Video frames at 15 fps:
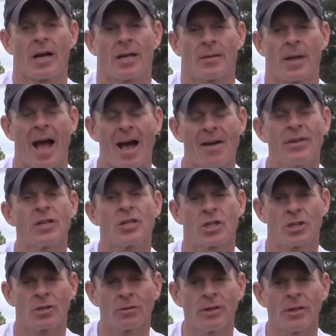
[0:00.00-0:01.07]
having a
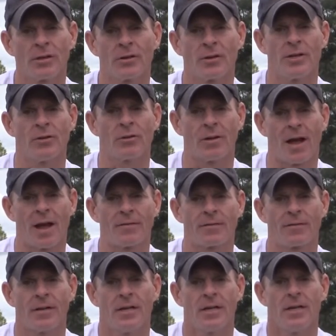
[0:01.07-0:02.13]
cheerleader in your life.
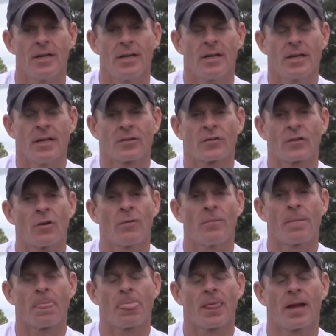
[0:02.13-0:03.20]
So
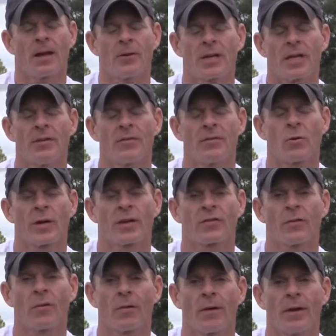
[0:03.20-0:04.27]
I want to give a quick
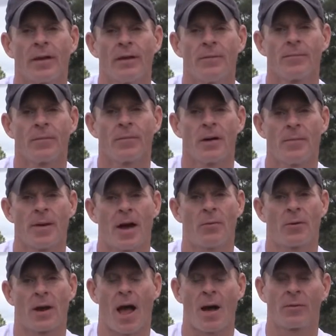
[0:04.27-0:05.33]
story about
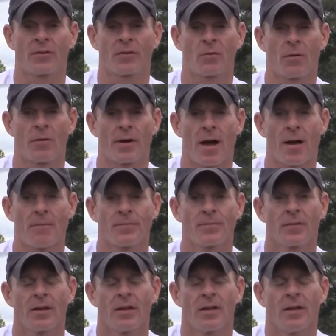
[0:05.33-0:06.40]
when I was growing up.
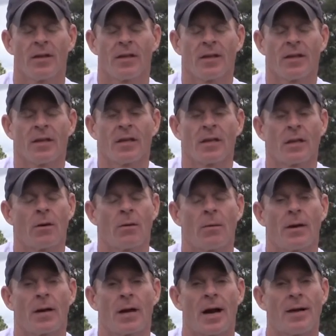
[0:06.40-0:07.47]
You know,
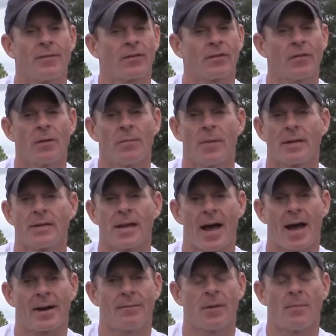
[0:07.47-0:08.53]
obviously my
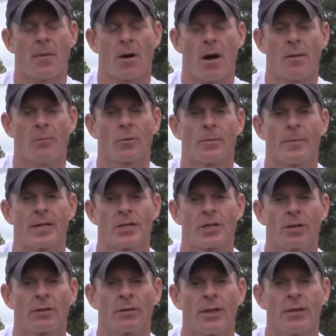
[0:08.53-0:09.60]
dad and my mom were my
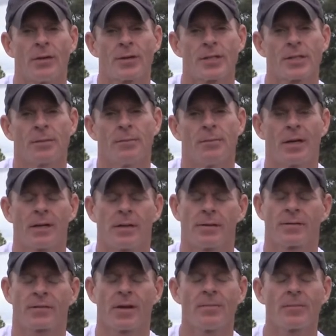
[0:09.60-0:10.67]
cheerleaders, but
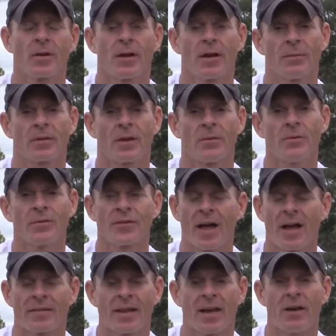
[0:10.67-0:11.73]
sometimes I will
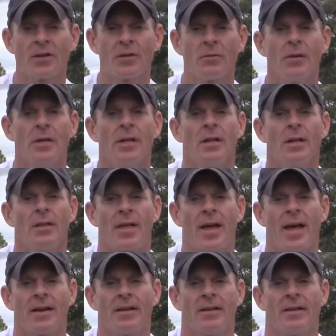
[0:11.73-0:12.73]
tell you that,